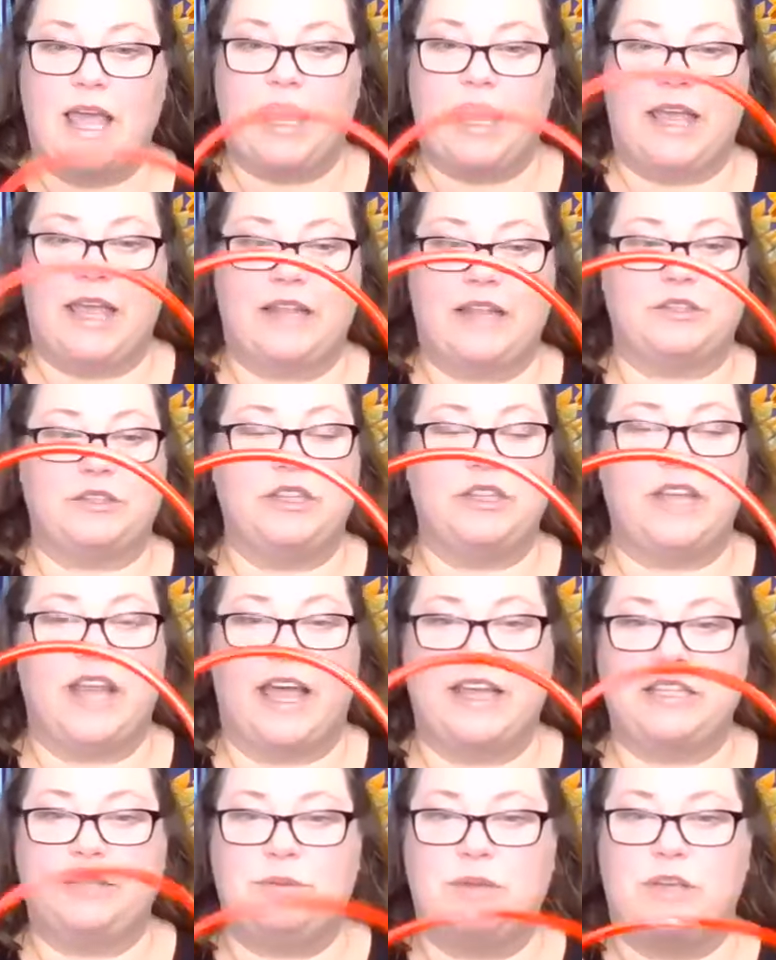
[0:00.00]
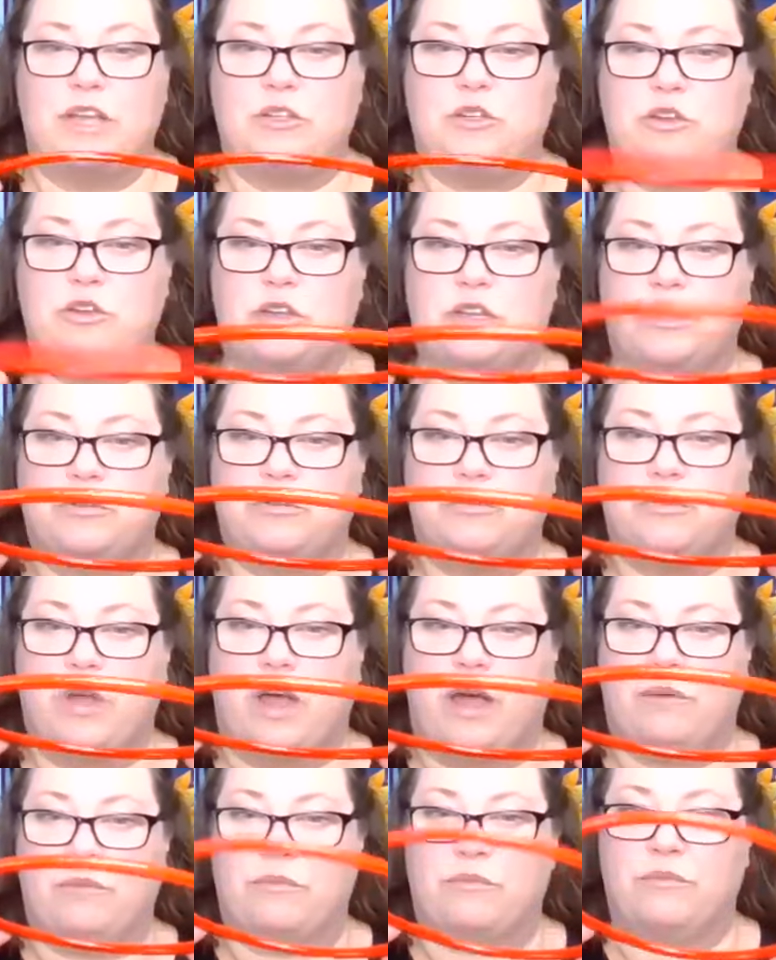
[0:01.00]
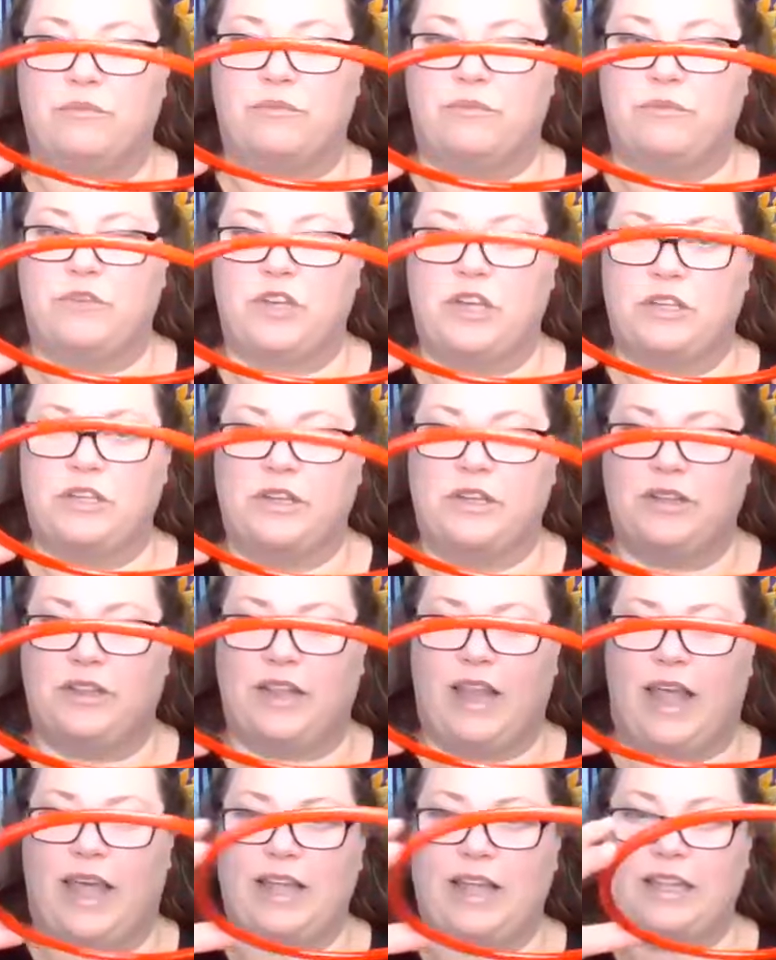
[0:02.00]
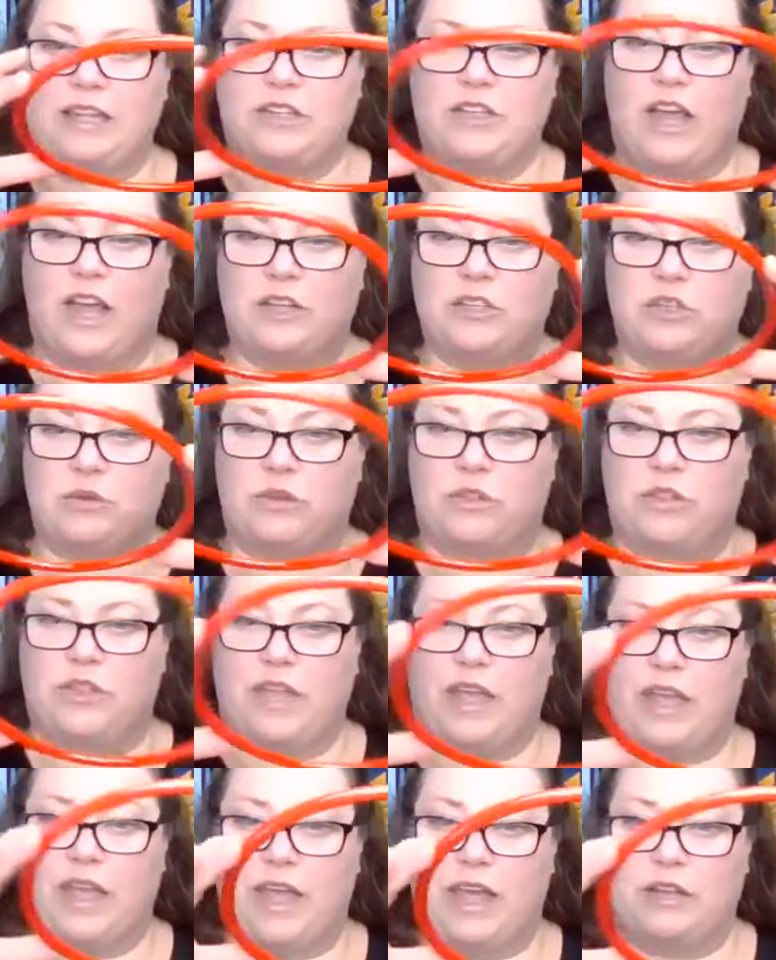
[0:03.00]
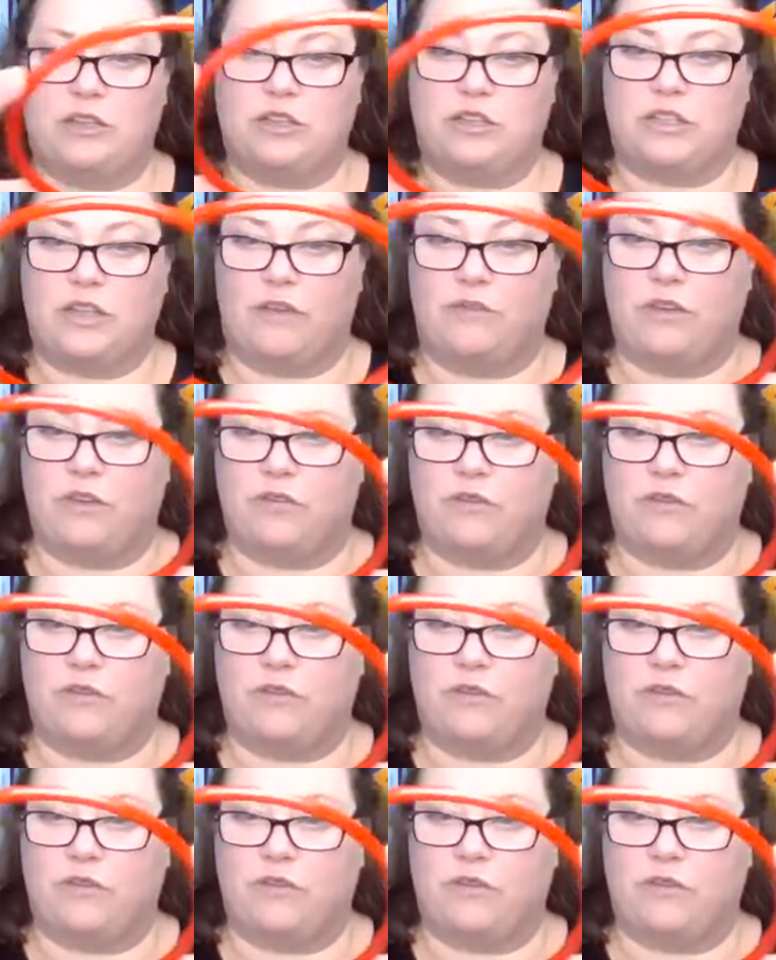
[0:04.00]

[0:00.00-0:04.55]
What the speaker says: It's nice because you can just lightly touch it with the edges of your